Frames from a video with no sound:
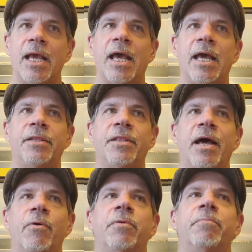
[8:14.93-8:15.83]
And
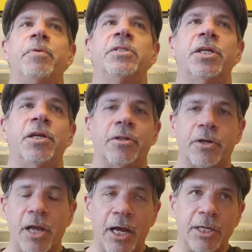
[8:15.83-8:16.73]
that
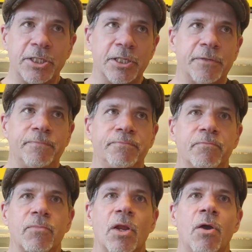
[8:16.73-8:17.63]
particular
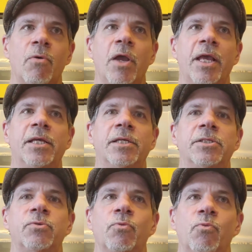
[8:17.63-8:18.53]
cousin
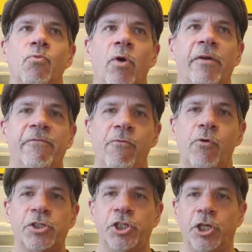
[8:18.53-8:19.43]
is one of
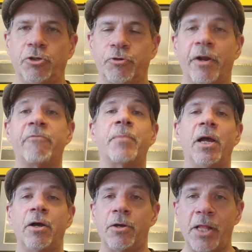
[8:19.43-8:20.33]
4 children of
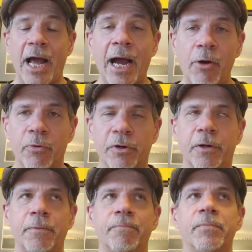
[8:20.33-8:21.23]
my Uncle
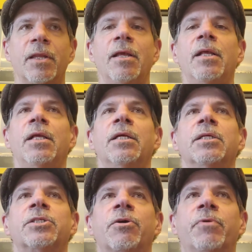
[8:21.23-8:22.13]
Howard.
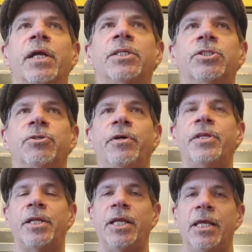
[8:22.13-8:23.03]
So when I saw
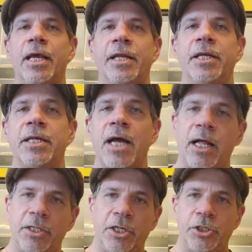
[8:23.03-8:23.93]
that he had
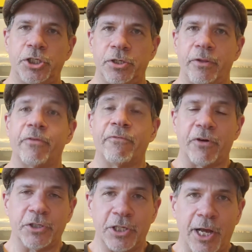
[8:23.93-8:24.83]
acknowledged the
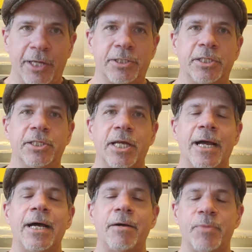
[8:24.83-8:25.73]
first cousin's
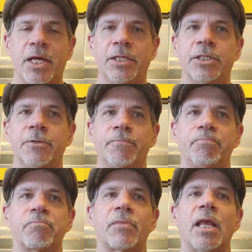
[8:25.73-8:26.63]
comment,
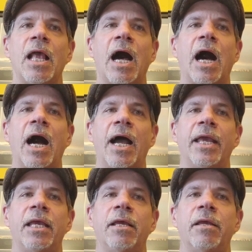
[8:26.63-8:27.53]

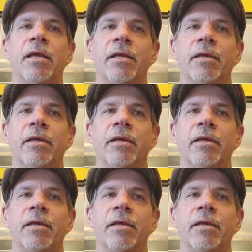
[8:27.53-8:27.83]
I